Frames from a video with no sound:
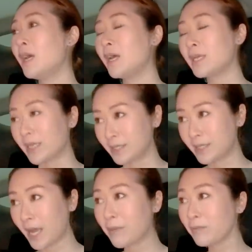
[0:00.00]
yes,
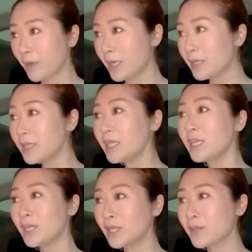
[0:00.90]
I'm finally
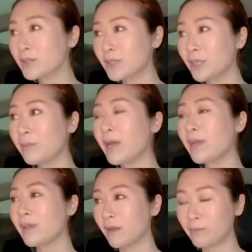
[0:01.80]
close to my
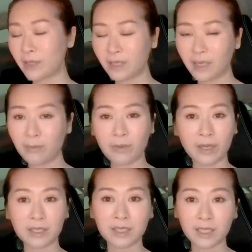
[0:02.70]
company, but
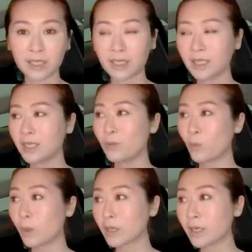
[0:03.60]

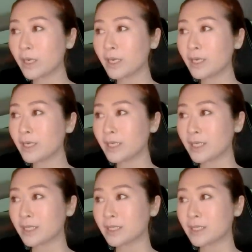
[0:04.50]
water
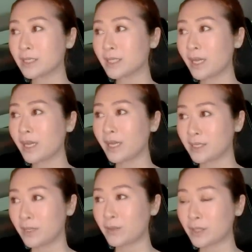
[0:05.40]
is a
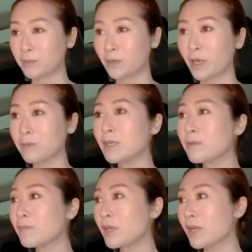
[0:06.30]
serious problem
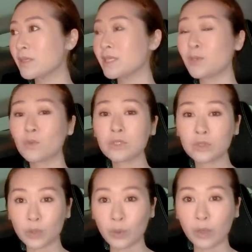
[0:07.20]
because it was
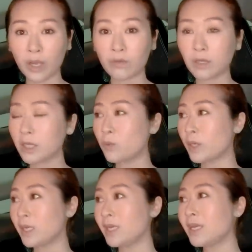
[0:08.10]
so heavily
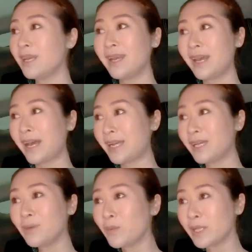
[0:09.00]
raining. I
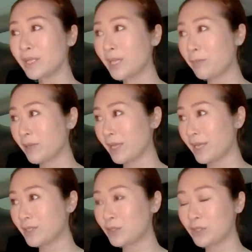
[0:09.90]
didn't really plan
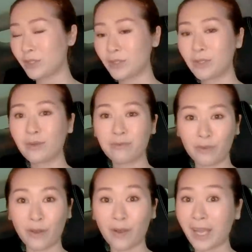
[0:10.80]
to
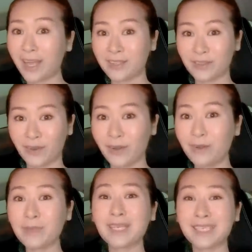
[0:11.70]
vlog at all
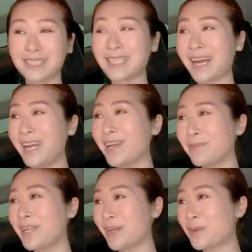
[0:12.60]
because I am in
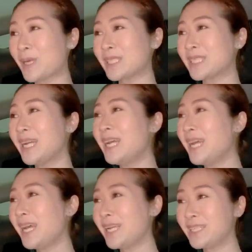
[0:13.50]
a rush.
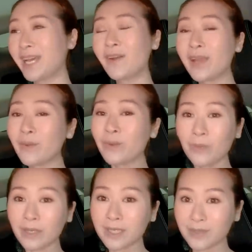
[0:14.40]
And now
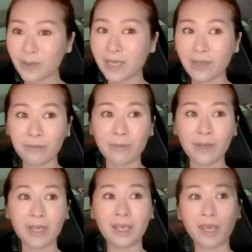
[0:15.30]
everyone is waiting for
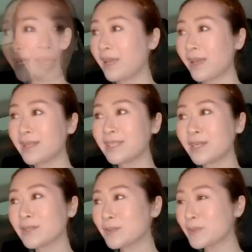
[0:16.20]
me and
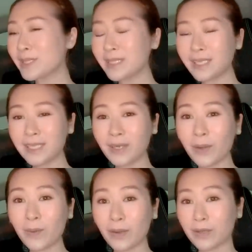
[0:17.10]
there's really no
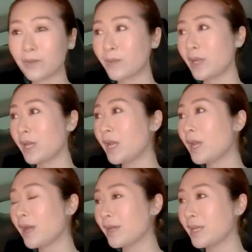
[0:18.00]
other way
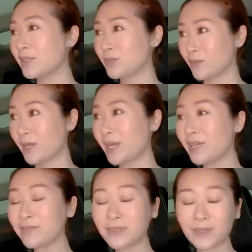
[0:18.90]
I can drive
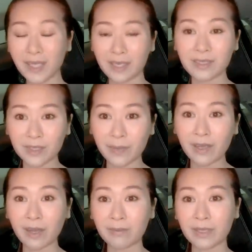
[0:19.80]
to get to my
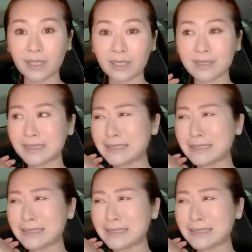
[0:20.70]
company. So